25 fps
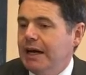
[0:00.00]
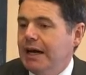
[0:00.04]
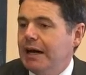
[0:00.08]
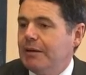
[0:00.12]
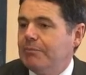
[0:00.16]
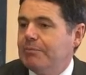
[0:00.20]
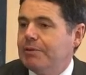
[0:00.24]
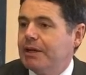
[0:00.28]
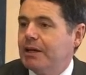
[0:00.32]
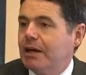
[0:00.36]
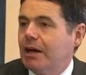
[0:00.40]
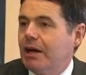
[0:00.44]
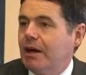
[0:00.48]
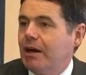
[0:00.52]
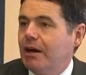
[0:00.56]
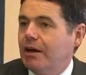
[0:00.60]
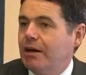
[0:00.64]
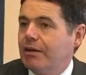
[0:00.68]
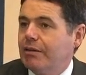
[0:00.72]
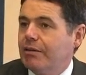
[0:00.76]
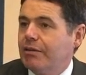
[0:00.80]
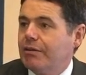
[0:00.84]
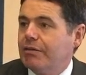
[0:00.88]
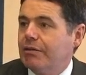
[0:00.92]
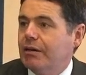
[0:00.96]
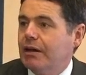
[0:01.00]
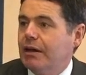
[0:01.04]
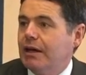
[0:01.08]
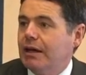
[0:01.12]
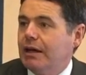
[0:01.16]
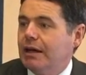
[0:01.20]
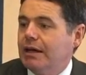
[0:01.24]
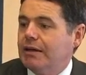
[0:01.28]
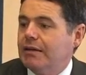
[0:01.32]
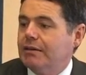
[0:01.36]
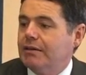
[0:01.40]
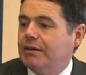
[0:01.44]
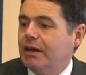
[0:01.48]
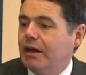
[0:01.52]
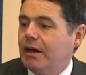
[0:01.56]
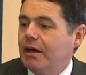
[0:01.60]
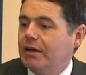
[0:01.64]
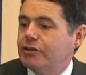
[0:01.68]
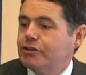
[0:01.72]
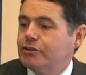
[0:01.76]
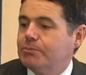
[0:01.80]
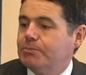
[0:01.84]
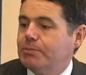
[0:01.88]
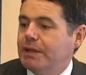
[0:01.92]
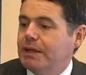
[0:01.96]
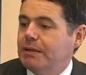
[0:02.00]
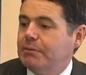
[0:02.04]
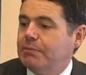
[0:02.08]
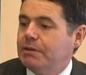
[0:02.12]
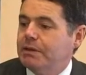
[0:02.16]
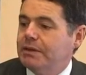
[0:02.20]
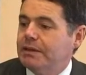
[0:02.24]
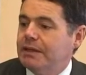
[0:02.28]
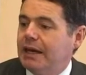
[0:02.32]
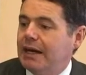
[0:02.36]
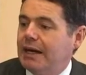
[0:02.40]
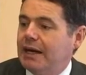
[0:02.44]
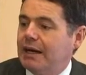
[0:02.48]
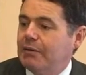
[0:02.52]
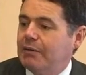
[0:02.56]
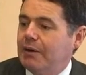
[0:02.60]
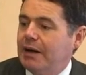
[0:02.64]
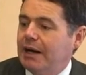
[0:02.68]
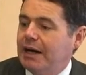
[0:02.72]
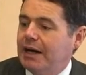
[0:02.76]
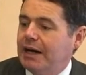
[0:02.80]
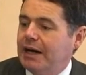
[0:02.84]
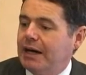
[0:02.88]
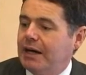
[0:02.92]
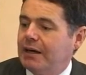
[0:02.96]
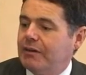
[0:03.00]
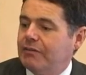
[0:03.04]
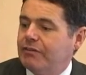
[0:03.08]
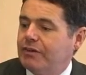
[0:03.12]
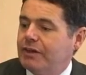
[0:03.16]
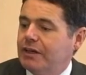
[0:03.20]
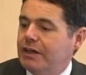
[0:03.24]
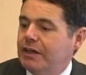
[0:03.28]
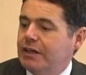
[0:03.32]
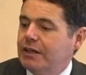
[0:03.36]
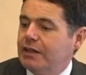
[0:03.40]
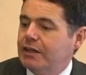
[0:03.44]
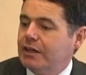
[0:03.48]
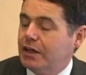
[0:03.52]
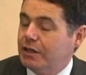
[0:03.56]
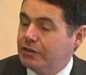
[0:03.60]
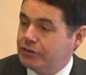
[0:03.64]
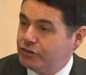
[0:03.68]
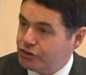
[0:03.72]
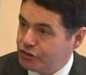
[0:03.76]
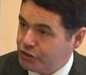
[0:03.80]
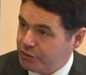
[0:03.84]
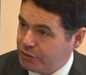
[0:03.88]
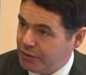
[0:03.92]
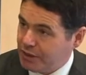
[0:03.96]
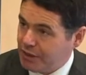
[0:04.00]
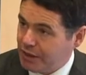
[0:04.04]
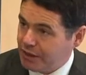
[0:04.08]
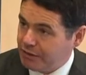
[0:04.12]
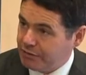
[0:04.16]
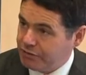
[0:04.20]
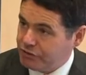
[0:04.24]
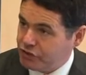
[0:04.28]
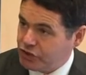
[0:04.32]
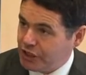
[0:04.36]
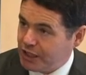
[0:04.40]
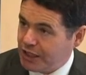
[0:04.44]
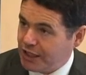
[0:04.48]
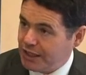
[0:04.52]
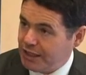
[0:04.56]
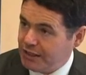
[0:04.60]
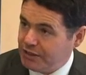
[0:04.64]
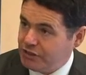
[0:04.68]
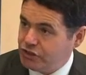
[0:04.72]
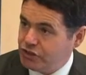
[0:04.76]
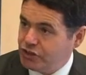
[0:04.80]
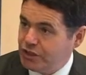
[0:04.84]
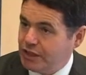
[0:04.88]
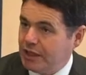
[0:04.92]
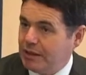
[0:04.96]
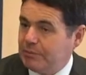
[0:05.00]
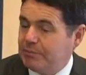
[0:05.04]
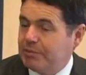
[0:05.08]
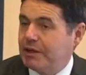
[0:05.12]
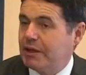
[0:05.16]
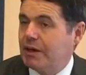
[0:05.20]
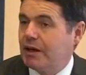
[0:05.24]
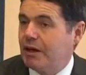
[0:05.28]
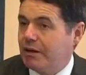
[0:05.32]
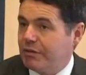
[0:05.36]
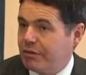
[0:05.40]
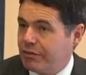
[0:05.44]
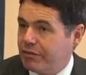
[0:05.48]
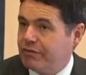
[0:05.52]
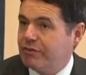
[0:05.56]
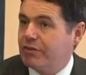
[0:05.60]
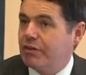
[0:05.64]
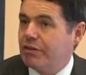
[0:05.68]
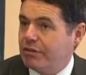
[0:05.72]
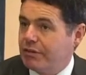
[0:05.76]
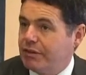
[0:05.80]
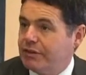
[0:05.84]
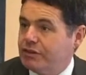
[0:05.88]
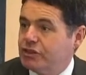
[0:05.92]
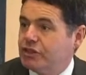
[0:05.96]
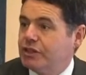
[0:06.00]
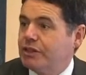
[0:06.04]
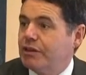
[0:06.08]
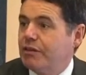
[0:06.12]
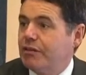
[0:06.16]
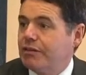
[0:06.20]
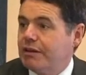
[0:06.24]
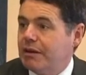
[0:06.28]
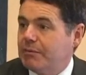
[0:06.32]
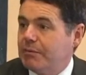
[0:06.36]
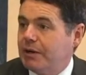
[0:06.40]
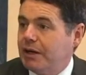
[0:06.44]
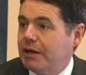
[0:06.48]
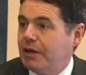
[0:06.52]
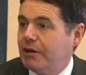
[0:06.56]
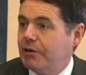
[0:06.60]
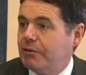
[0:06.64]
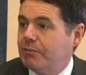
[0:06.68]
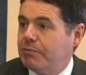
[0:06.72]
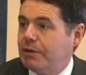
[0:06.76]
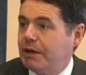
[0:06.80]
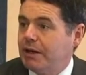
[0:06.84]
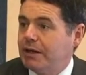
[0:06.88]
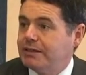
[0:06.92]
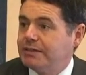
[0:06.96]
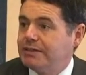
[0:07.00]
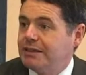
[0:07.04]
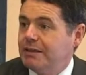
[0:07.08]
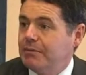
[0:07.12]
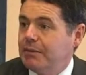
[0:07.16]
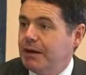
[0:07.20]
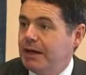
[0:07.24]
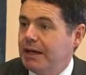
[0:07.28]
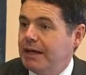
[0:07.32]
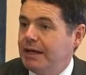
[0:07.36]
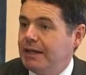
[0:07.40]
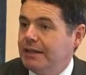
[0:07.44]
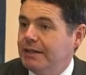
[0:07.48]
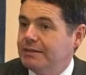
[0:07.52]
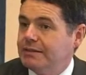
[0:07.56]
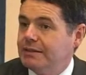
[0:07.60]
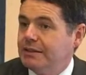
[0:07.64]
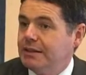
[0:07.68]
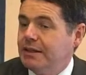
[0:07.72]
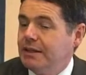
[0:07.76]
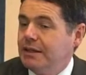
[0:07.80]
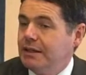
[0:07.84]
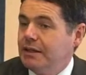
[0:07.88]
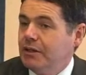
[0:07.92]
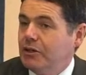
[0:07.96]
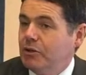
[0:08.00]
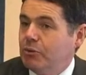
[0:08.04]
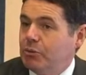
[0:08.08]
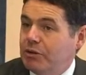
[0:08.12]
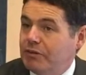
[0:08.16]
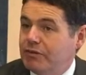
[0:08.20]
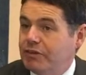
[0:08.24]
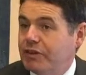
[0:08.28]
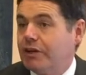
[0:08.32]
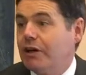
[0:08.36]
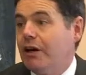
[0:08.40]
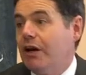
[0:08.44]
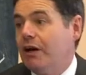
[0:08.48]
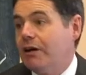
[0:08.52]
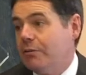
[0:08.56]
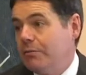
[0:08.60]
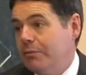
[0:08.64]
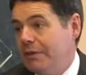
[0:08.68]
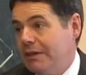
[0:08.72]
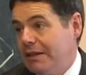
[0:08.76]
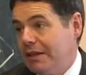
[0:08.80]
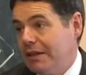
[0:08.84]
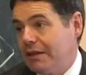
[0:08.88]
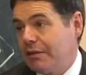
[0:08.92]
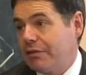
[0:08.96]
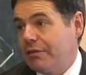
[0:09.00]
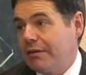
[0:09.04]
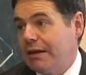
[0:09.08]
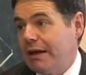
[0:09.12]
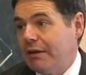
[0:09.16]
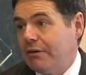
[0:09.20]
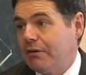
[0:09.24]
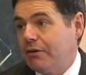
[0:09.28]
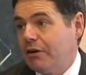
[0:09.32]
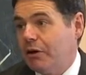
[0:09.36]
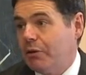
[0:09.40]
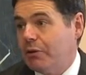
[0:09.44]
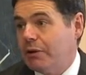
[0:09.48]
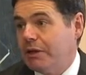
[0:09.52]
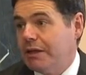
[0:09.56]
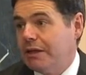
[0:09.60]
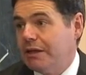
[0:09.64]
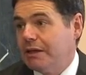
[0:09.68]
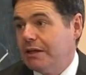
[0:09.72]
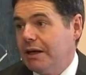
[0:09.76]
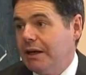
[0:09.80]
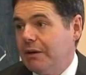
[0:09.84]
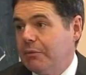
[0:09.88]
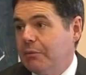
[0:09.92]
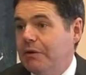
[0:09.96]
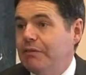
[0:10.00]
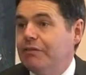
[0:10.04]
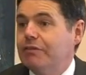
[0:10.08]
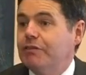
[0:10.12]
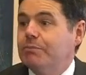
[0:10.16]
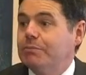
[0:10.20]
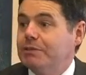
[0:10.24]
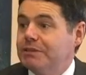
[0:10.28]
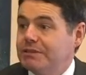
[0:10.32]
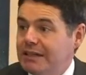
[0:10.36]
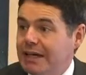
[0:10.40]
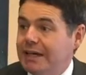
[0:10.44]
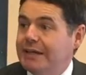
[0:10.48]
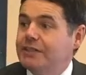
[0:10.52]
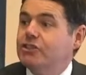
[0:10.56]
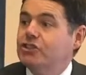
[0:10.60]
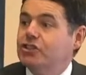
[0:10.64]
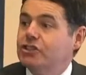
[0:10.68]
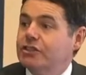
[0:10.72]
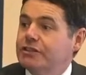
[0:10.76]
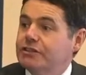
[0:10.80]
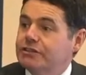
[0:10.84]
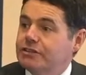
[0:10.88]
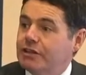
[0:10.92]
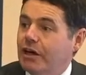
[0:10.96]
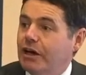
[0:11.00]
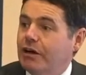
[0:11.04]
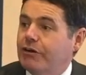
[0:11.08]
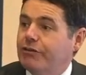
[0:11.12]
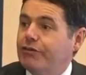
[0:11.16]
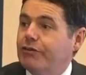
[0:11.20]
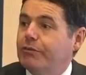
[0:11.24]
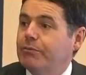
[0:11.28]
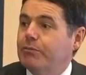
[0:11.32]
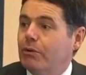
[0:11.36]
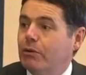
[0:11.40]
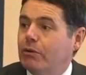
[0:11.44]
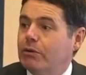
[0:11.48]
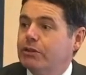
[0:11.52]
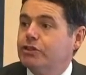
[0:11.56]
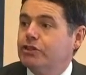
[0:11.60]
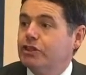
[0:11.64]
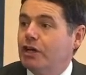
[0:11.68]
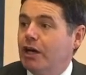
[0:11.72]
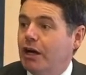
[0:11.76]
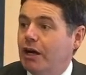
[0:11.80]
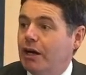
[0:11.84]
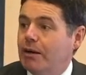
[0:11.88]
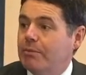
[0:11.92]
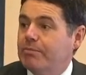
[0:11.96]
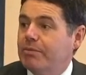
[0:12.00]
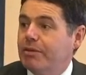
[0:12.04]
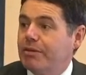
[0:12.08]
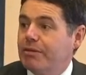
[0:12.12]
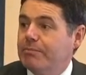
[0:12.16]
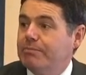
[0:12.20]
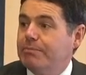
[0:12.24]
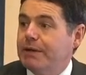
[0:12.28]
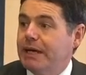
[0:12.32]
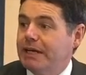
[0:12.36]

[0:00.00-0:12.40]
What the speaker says: And because the Irish people now have gone through a lot of change, and because of decisions that my own party made, we've an economy that's now growing, and we've the potential to offer more jobs and